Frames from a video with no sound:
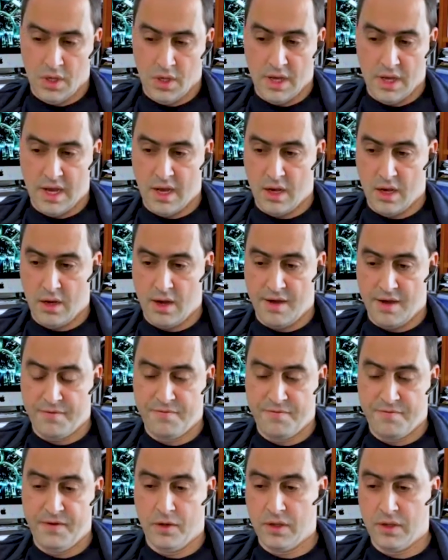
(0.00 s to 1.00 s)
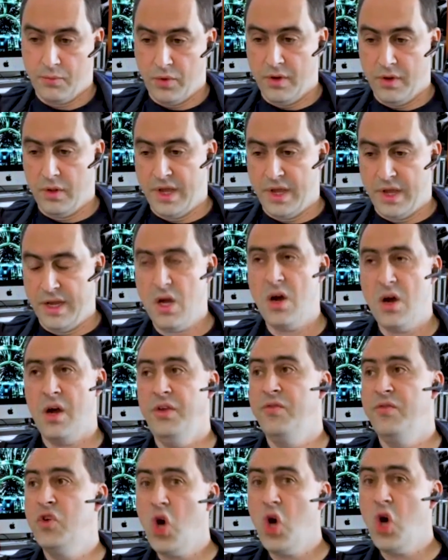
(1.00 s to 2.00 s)
I feel that we're like, "Oh,
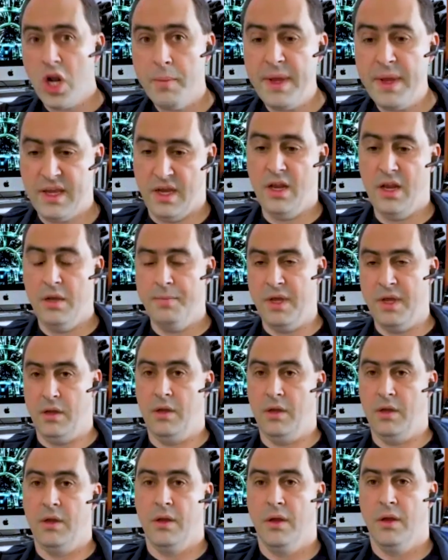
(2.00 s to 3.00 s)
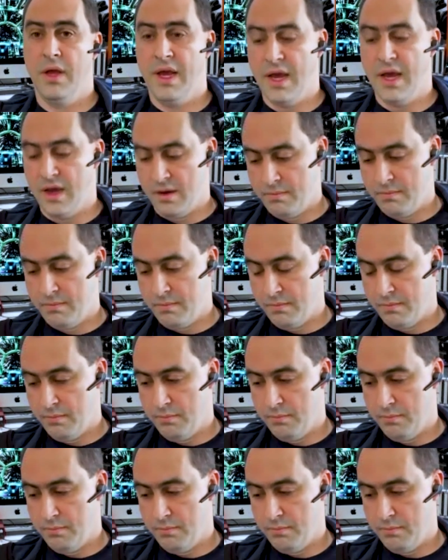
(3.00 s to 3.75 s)
you've got to be kidding me." And